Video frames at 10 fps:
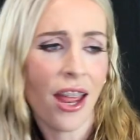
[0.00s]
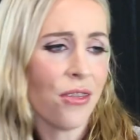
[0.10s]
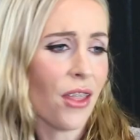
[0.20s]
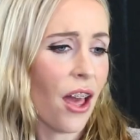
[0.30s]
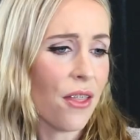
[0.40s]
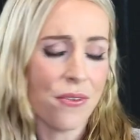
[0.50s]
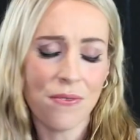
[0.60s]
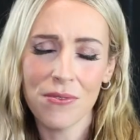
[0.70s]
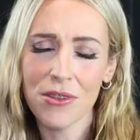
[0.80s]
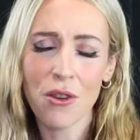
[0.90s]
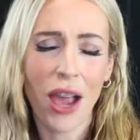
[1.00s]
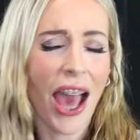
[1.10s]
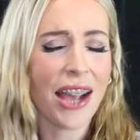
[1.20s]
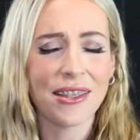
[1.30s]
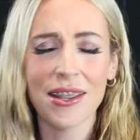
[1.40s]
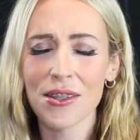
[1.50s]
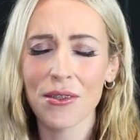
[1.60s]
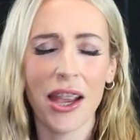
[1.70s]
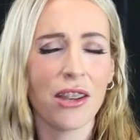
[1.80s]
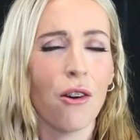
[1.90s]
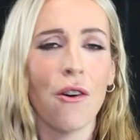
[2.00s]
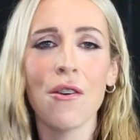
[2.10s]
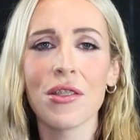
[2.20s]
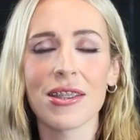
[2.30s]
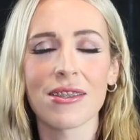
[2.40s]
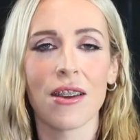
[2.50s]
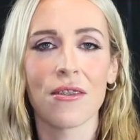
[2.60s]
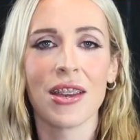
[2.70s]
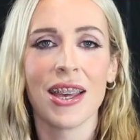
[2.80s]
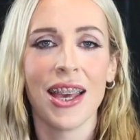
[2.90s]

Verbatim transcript: And uh, your accent's great and all this stuff.